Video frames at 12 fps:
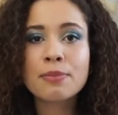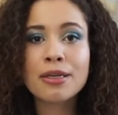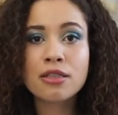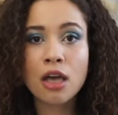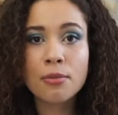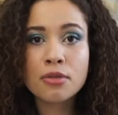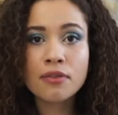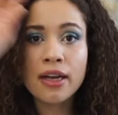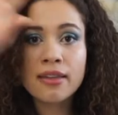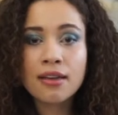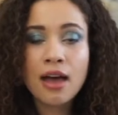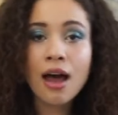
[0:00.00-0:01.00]
but in terms of
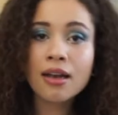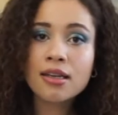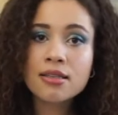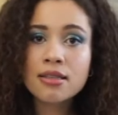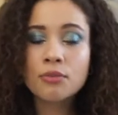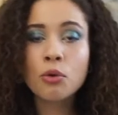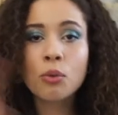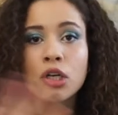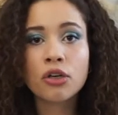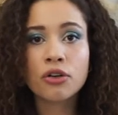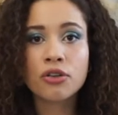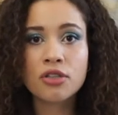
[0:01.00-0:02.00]
like the colours and what would
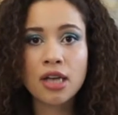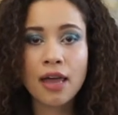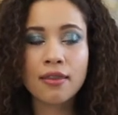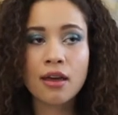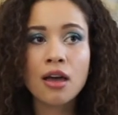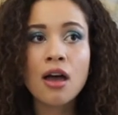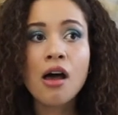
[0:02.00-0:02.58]
look good together,